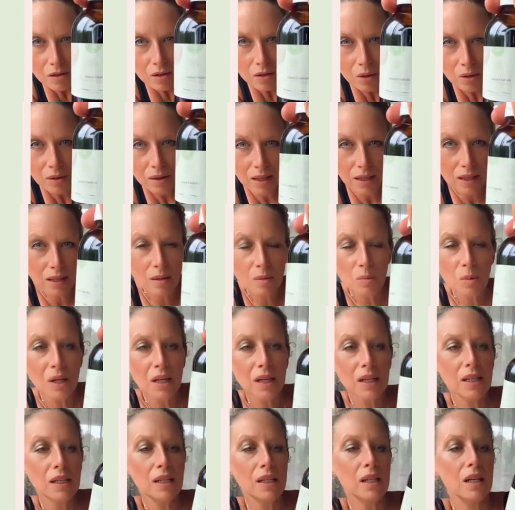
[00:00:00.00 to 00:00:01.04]
So this
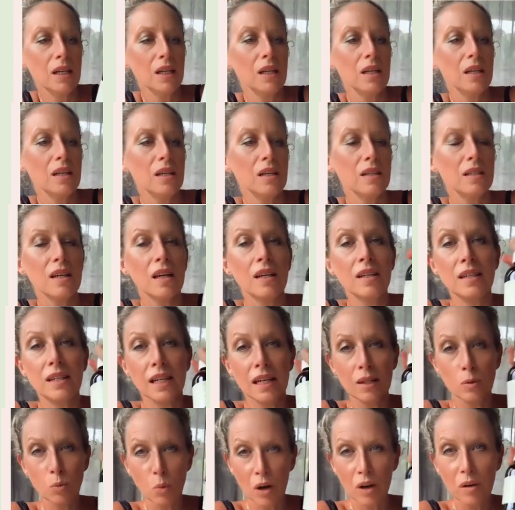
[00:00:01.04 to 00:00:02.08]
one is
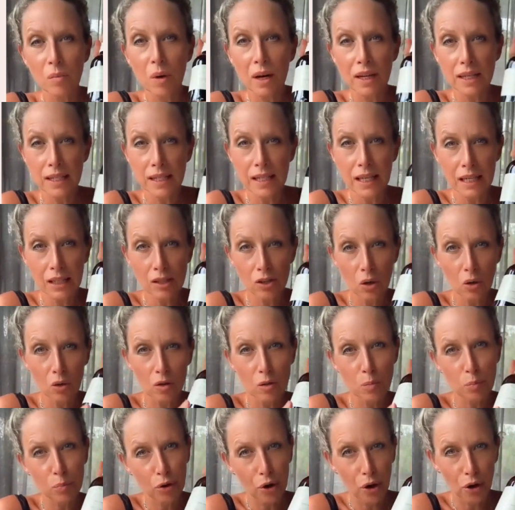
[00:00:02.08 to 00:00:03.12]
one of my
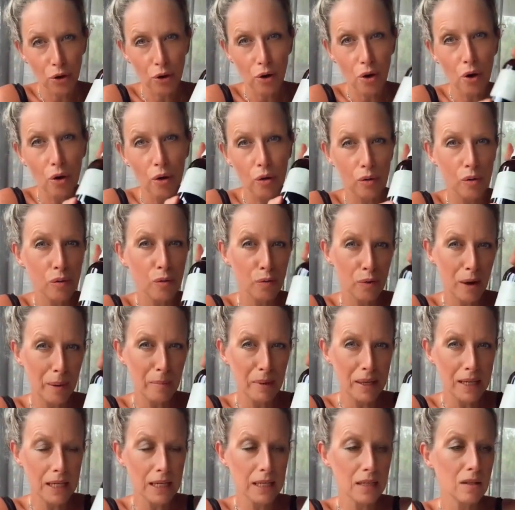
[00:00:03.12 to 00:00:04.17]
detox protocol
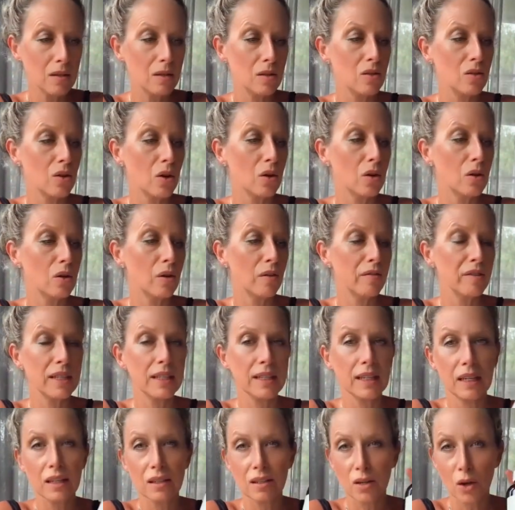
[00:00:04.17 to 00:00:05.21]
remedies. So
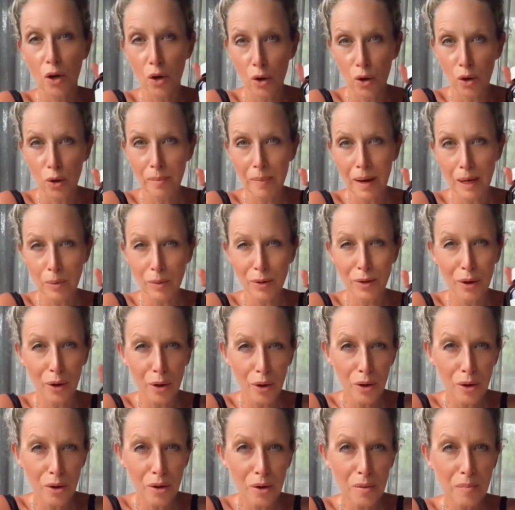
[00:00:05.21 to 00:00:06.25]
obviously it's made with
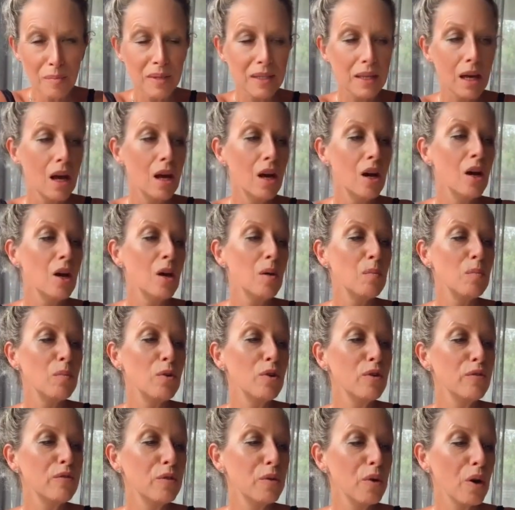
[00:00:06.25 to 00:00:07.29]
herbs,
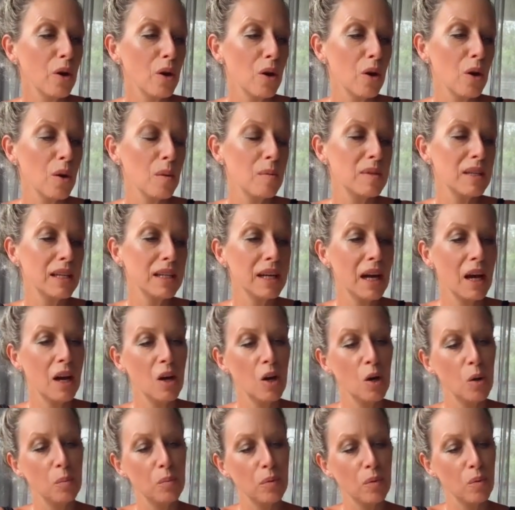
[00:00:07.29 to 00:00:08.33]
beautiful herbs that
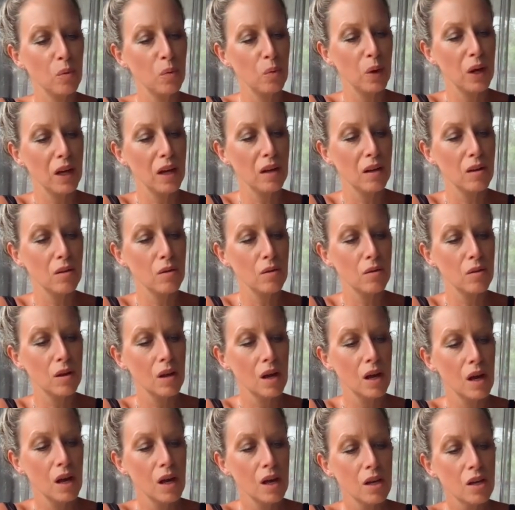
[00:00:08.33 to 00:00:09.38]
help
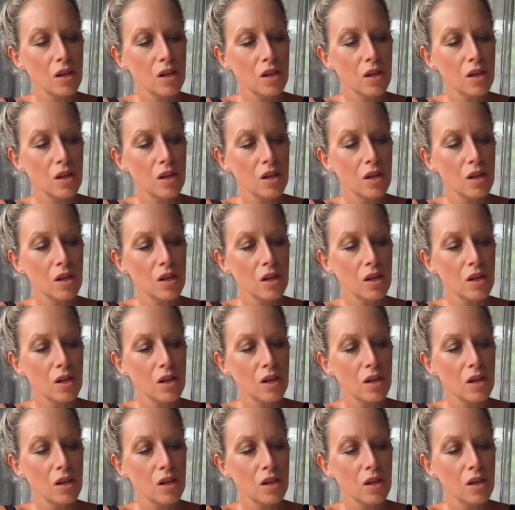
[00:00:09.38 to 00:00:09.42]
with